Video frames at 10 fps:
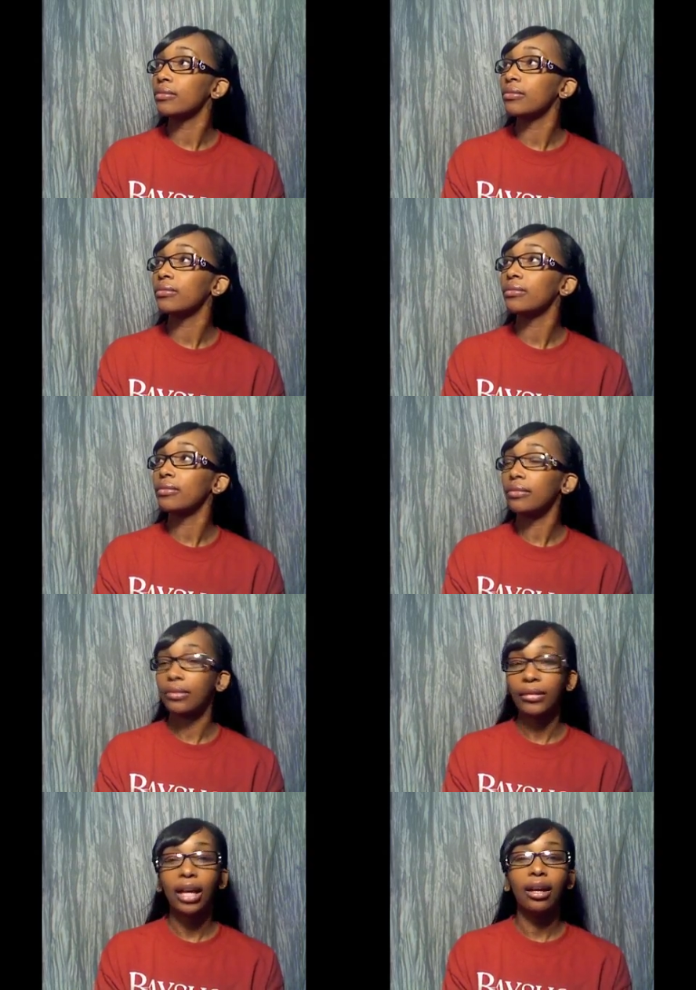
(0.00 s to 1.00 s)
You know what I mean?
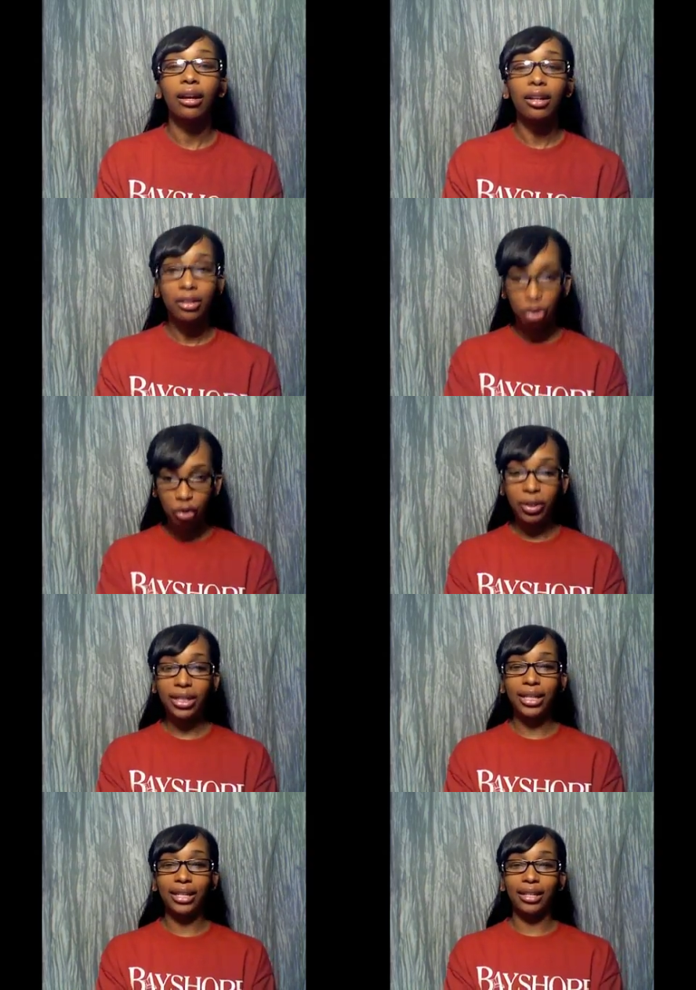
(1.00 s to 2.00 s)
True
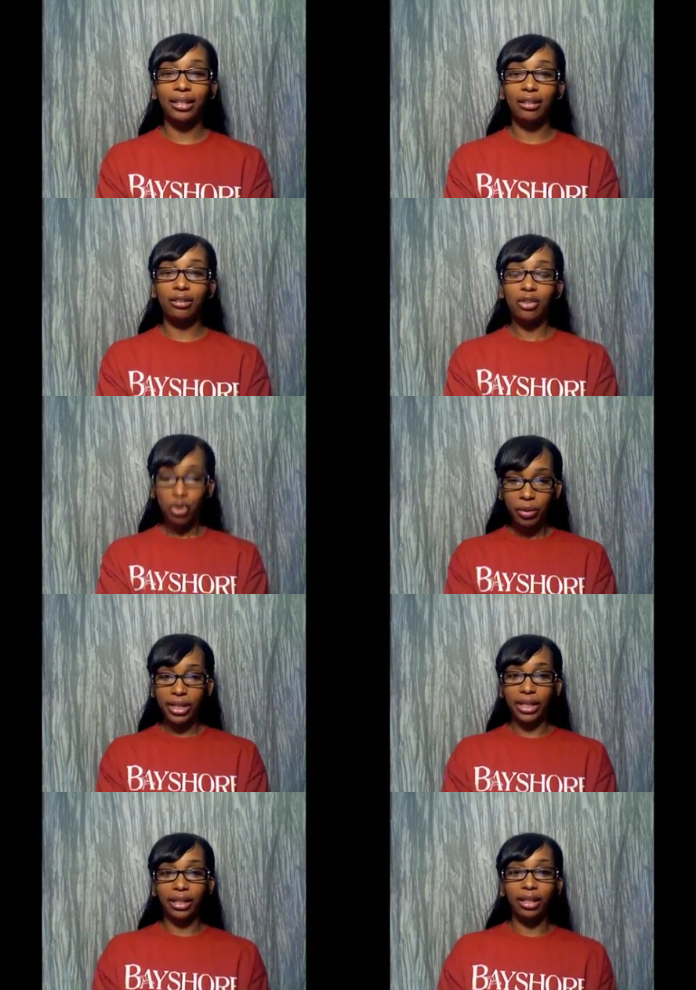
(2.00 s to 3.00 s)
indeed. True
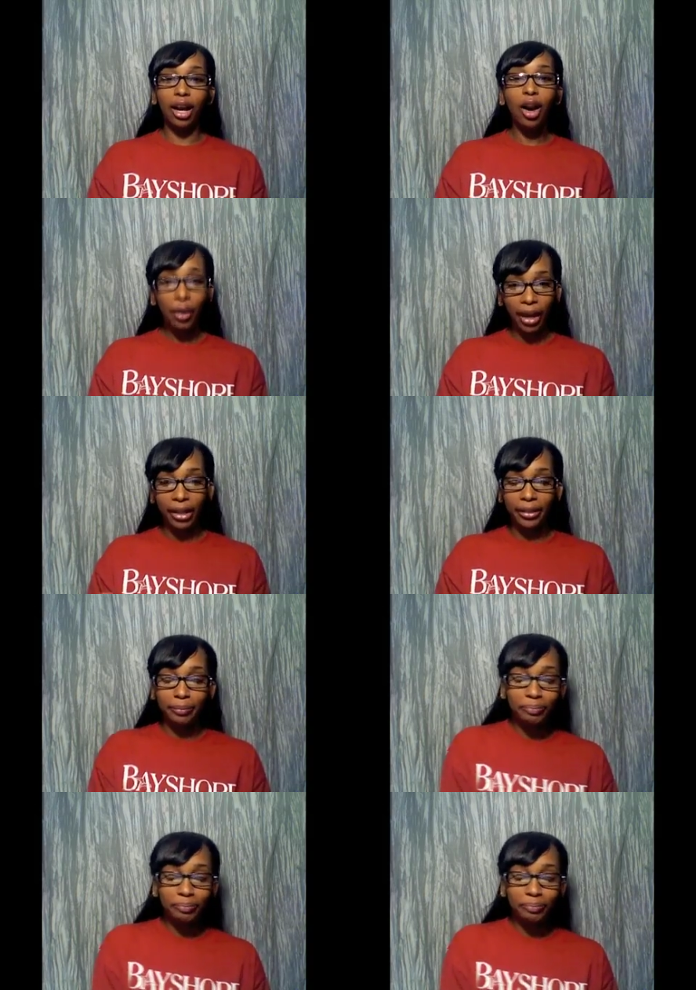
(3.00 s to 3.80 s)
indeed. Okay.